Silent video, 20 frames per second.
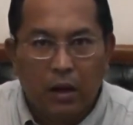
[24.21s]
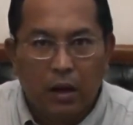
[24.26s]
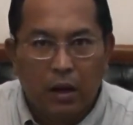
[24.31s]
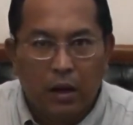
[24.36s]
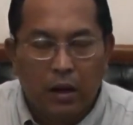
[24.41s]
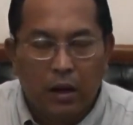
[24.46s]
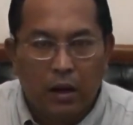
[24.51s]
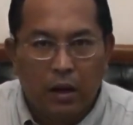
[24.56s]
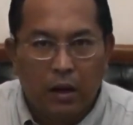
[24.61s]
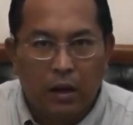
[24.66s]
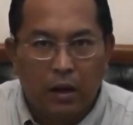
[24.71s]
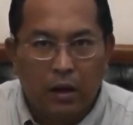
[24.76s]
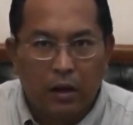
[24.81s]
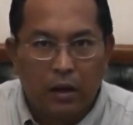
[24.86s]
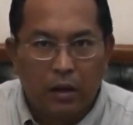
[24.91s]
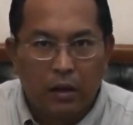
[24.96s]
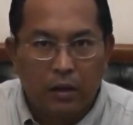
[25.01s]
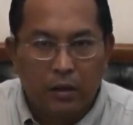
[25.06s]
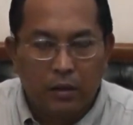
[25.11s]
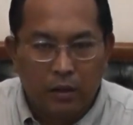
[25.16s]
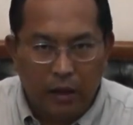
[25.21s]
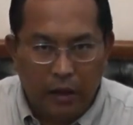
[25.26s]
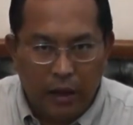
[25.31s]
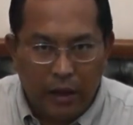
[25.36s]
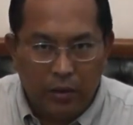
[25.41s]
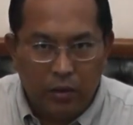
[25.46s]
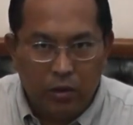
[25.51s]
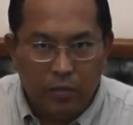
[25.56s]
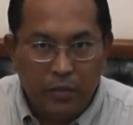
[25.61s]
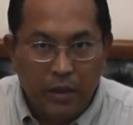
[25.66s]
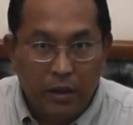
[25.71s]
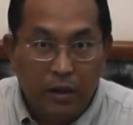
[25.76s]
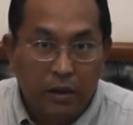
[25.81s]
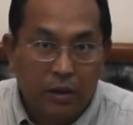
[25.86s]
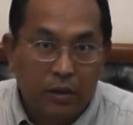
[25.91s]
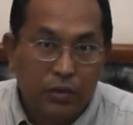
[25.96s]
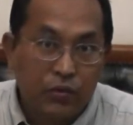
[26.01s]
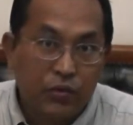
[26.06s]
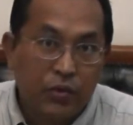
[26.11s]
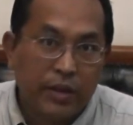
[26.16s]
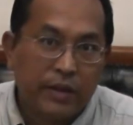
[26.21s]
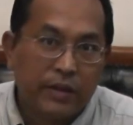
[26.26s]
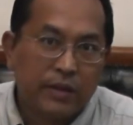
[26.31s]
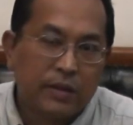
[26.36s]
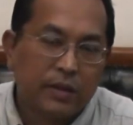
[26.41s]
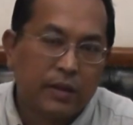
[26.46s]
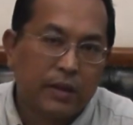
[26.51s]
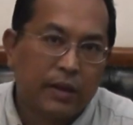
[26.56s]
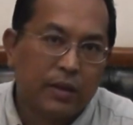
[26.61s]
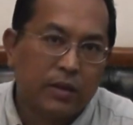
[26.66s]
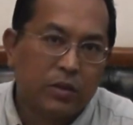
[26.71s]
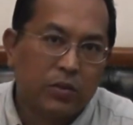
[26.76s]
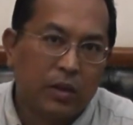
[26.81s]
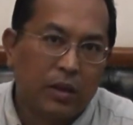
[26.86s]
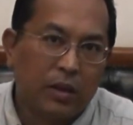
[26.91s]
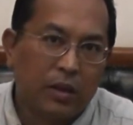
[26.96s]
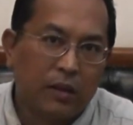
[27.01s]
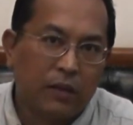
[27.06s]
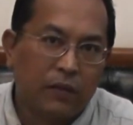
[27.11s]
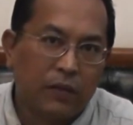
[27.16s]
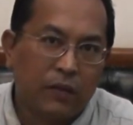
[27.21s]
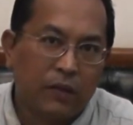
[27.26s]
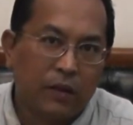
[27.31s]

how to make drinks as well as